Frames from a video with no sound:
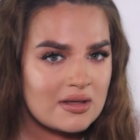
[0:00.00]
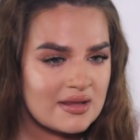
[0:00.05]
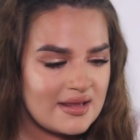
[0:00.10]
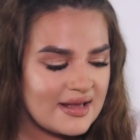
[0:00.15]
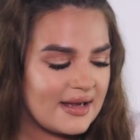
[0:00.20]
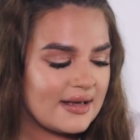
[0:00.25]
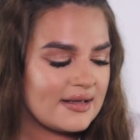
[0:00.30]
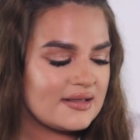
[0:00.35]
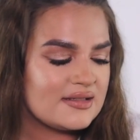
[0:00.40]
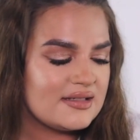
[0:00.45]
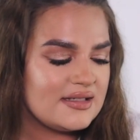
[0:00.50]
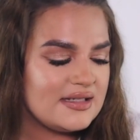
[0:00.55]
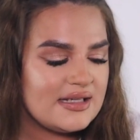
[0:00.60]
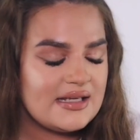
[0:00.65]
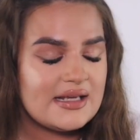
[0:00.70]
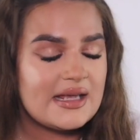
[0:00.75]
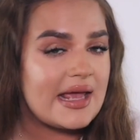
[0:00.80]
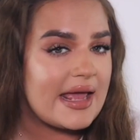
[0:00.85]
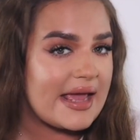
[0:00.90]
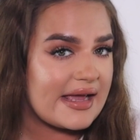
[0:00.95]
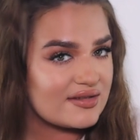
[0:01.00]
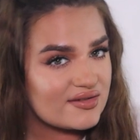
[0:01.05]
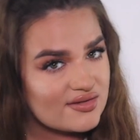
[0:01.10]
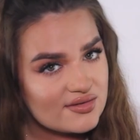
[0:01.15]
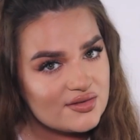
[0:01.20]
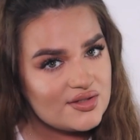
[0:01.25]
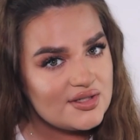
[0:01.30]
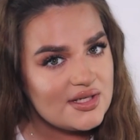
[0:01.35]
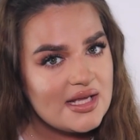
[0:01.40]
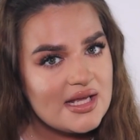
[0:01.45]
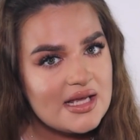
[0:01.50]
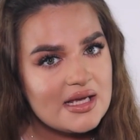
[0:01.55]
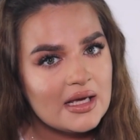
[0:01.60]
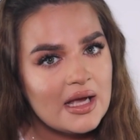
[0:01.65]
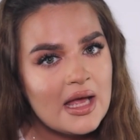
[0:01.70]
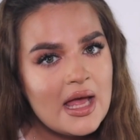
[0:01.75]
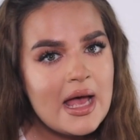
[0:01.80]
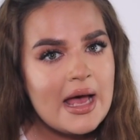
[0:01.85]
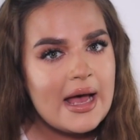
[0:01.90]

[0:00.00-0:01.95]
than the Exotique.